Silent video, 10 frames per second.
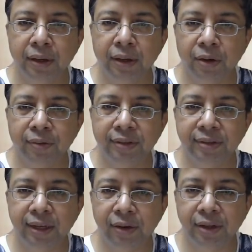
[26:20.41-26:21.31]
along with
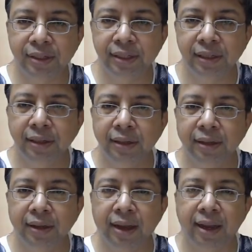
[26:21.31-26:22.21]
psychology
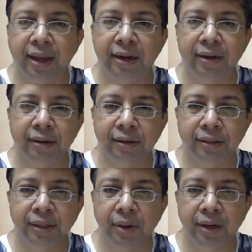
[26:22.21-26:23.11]
and
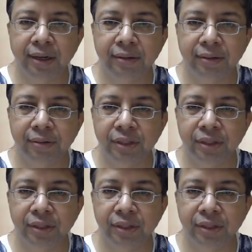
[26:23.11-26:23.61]
the markets,